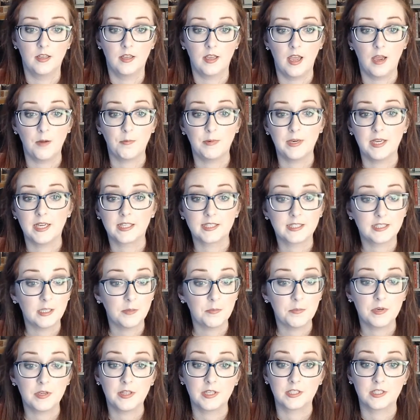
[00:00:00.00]
And we
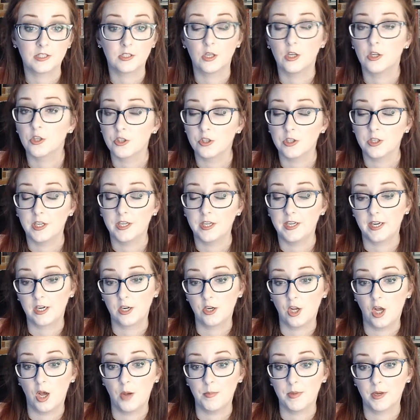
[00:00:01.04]
accept this cultural and
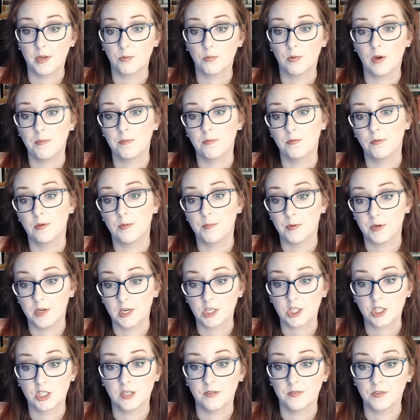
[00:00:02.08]
economic
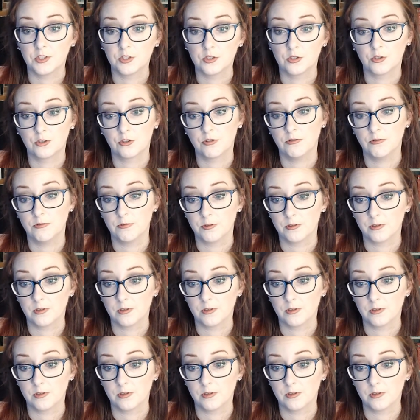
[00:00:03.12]
reproduction of the social order